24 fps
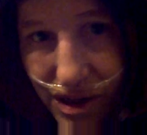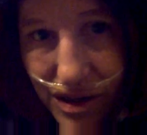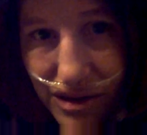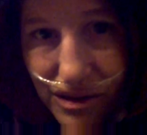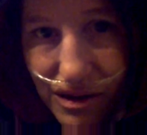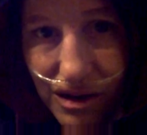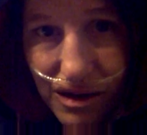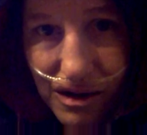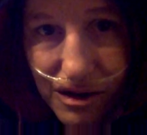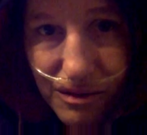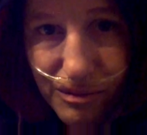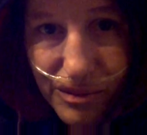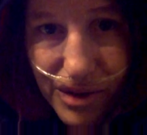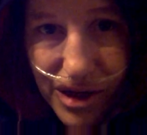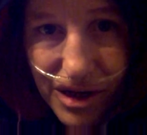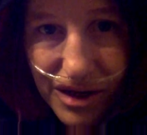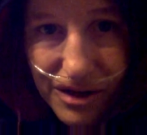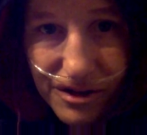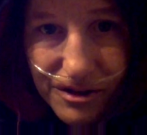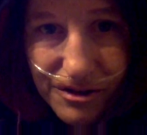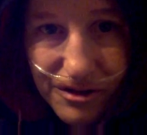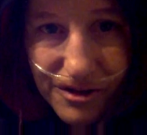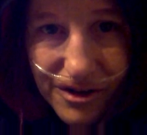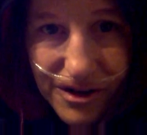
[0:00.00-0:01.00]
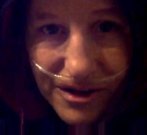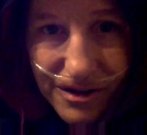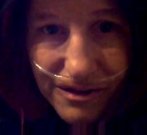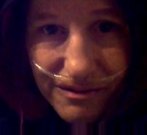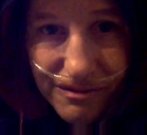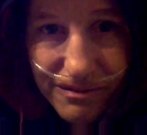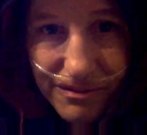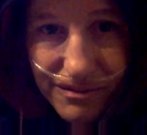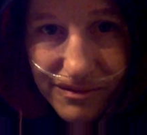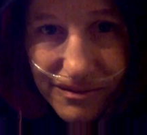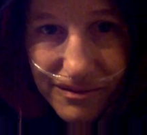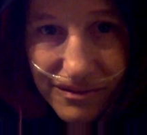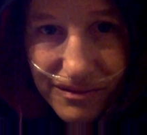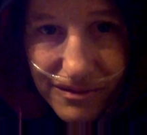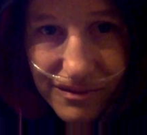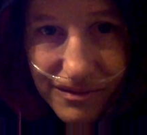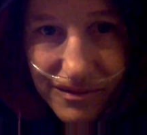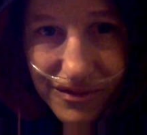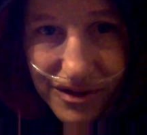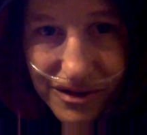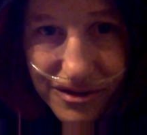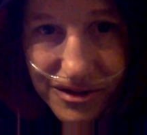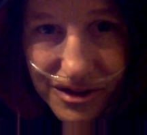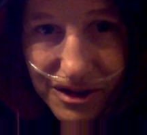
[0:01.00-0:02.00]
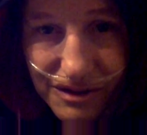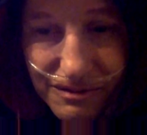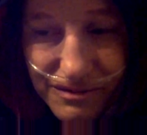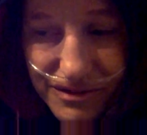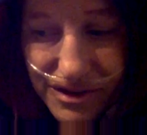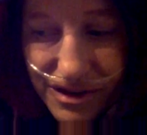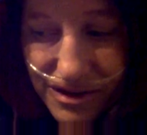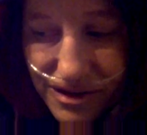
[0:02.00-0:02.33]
my long, meandering attempt